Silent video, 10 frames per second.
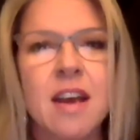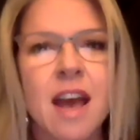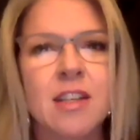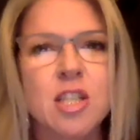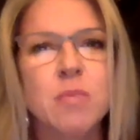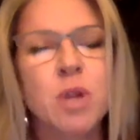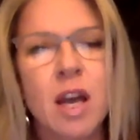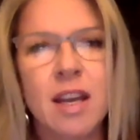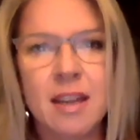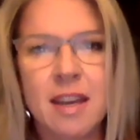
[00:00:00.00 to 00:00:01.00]
and just
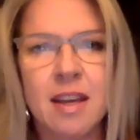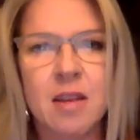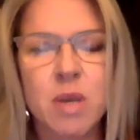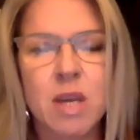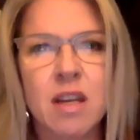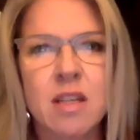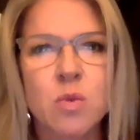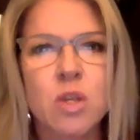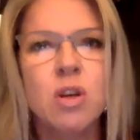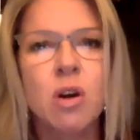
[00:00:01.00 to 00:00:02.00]
plugging in, because
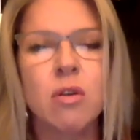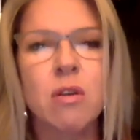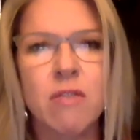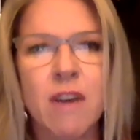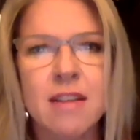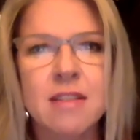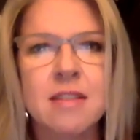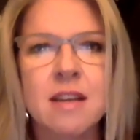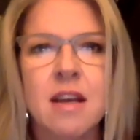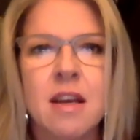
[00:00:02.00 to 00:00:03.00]
when you go to events,